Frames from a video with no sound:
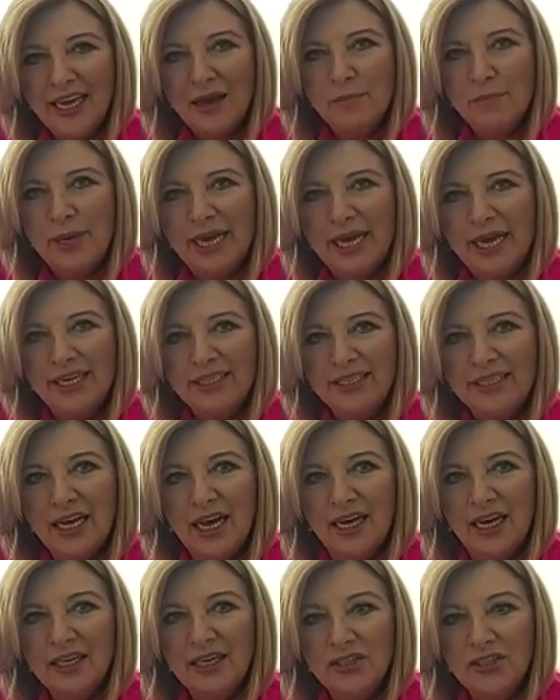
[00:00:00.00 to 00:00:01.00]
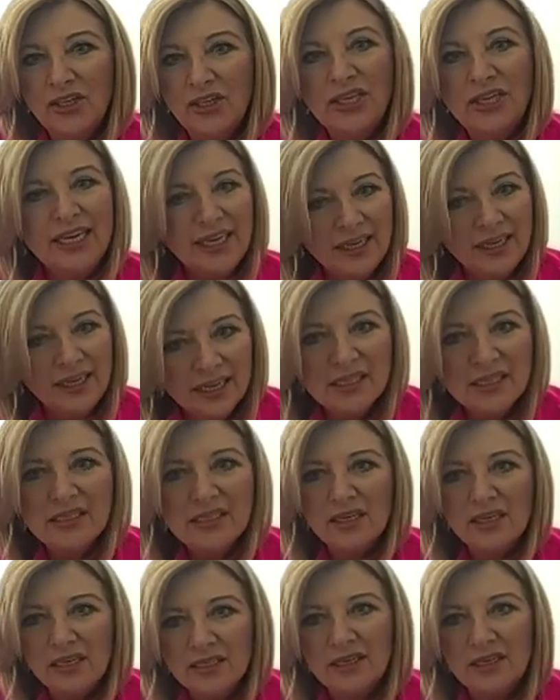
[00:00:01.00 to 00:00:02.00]
but uh, cooking is
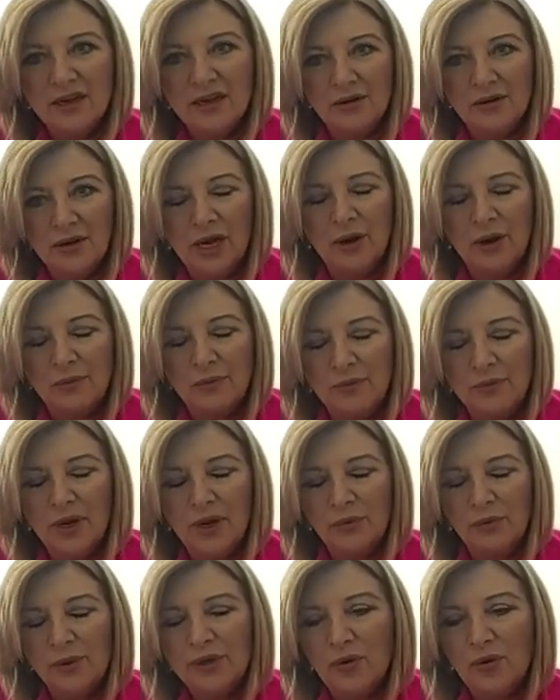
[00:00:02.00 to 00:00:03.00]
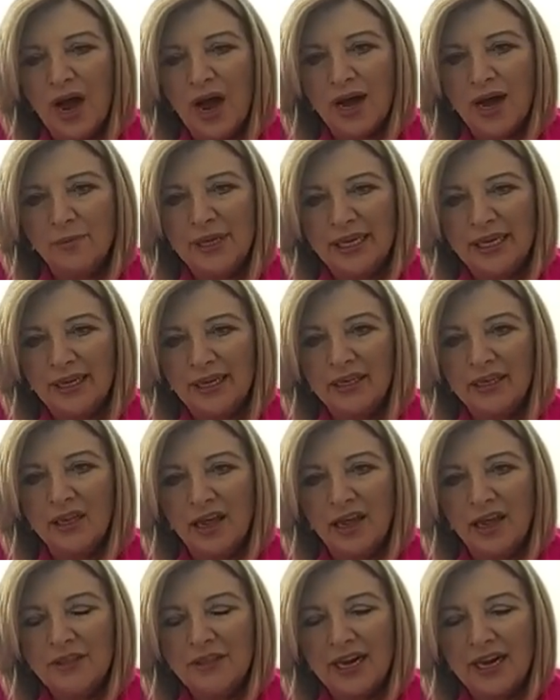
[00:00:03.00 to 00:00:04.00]
is a, a, a real hobby and
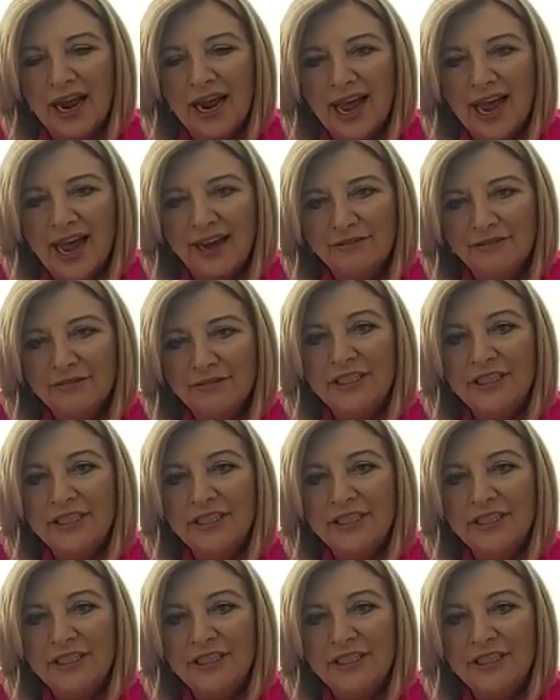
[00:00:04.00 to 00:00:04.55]
love that i have